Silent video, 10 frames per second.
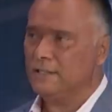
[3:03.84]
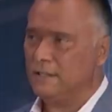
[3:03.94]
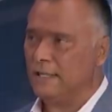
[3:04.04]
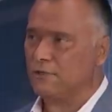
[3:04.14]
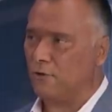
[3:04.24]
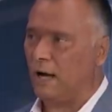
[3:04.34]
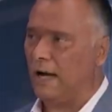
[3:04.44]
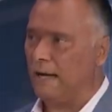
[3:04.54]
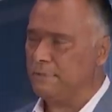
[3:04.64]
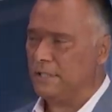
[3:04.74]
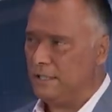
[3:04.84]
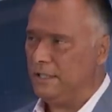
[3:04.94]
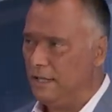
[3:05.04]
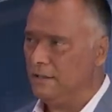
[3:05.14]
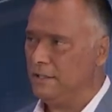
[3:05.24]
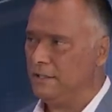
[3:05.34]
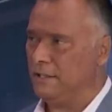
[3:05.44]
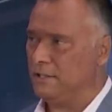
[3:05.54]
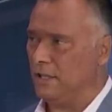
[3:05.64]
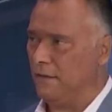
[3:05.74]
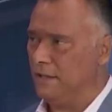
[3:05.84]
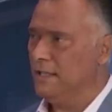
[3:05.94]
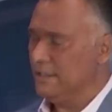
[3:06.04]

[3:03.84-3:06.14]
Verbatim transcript: to their tribes and yelling at each other.